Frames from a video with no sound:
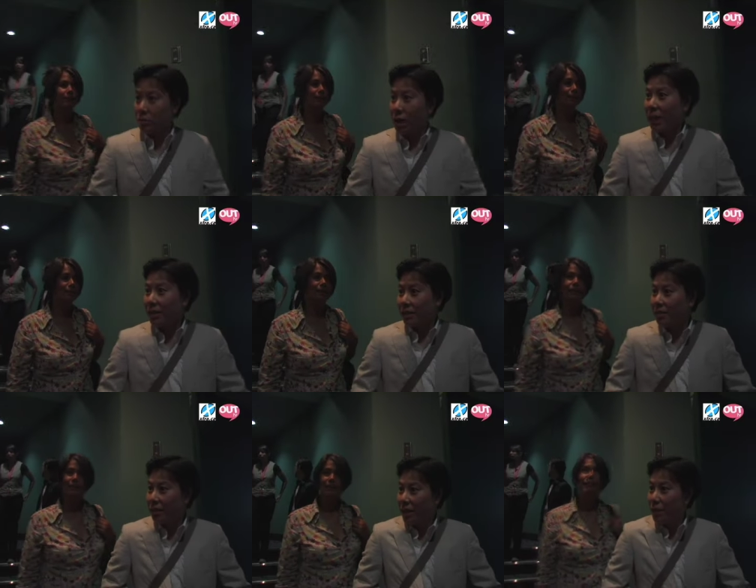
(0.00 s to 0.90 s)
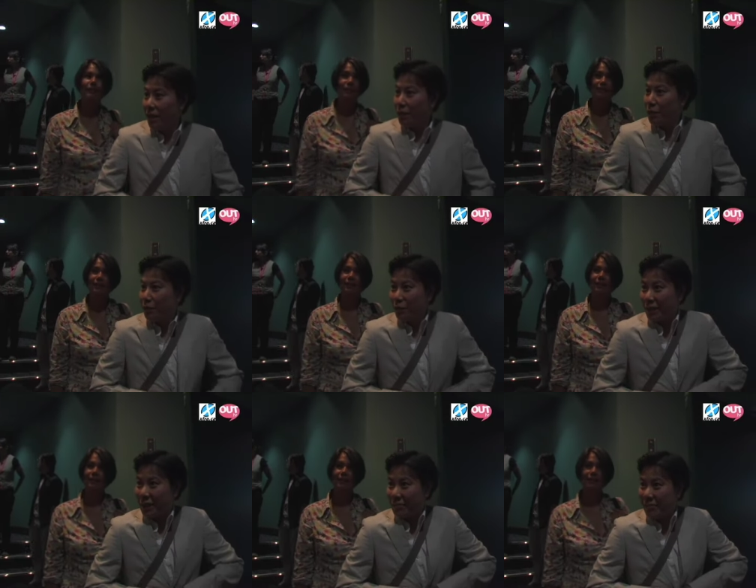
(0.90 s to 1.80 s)
Great love the
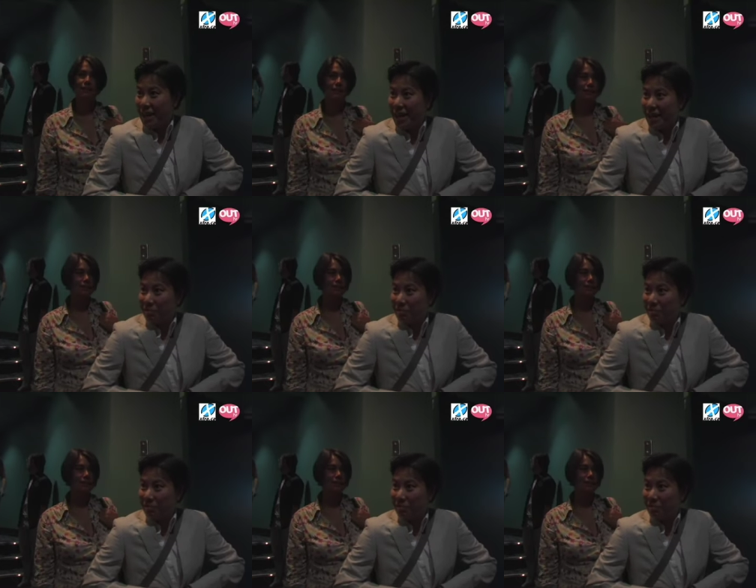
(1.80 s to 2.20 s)
movie. Yeah.